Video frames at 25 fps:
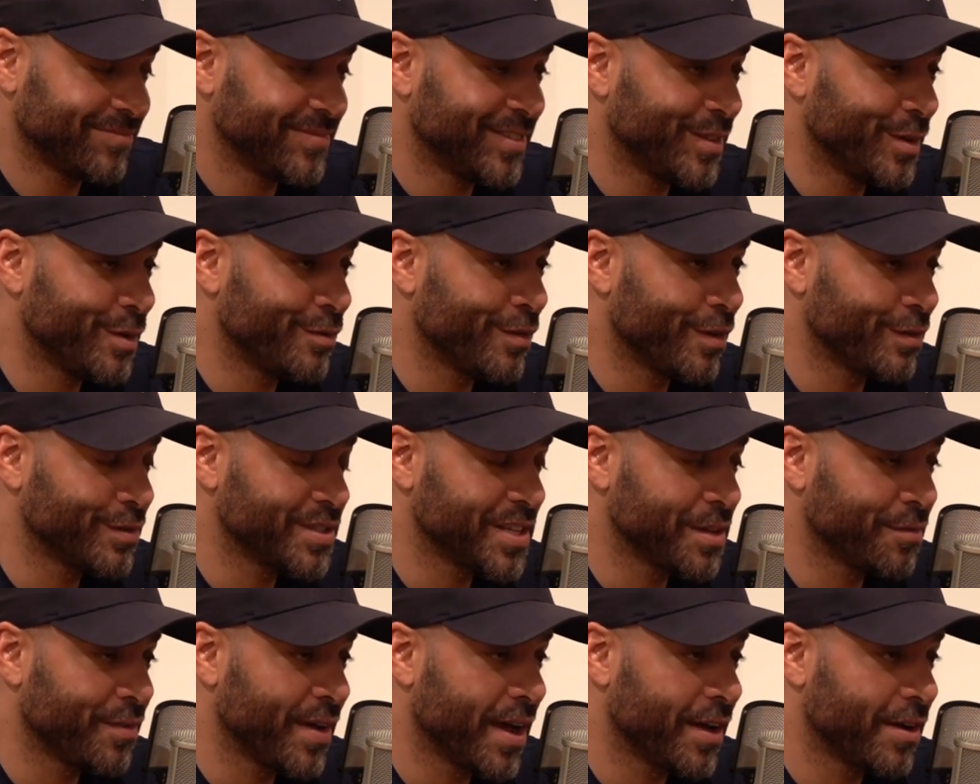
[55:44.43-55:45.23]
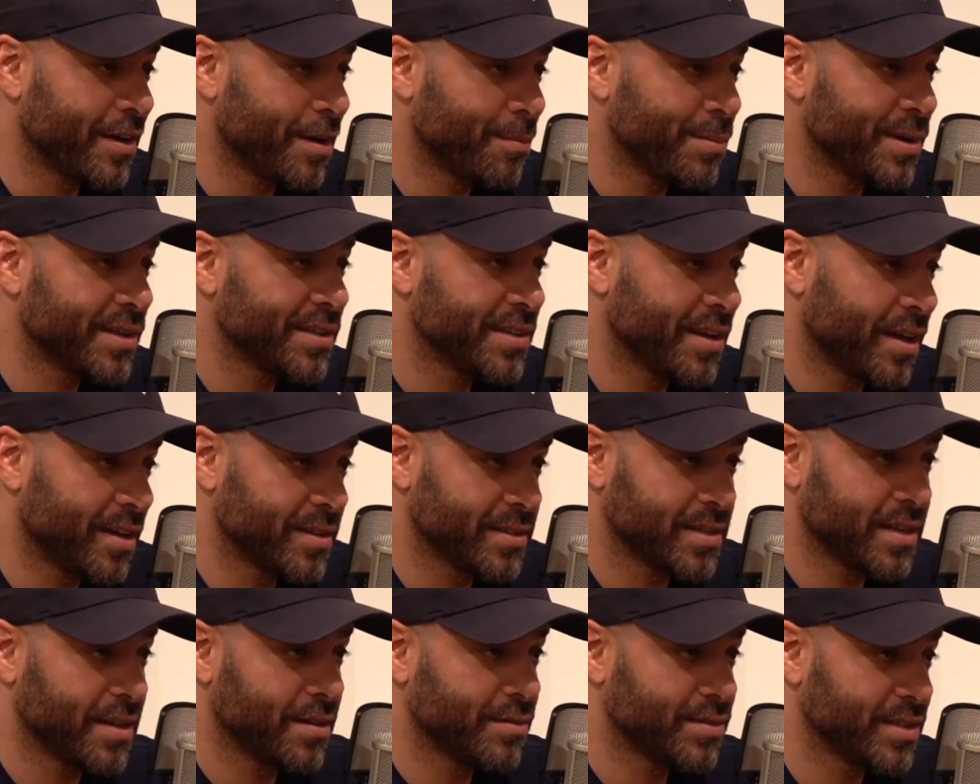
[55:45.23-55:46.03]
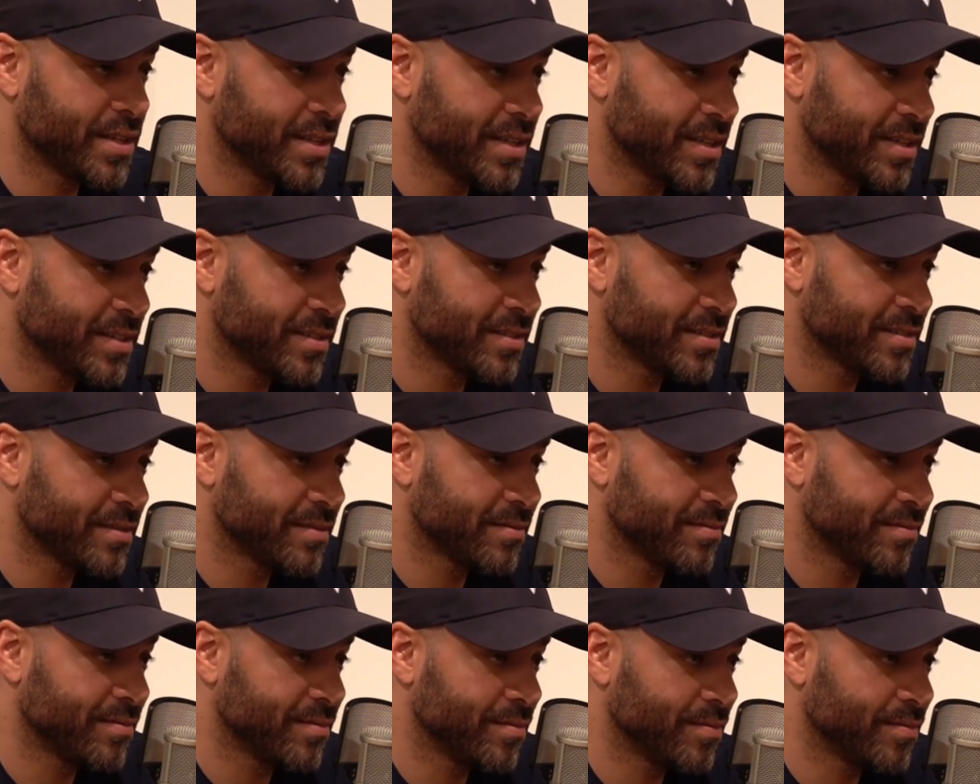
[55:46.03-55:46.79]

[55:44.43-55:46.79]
we've obviously found ourselves in this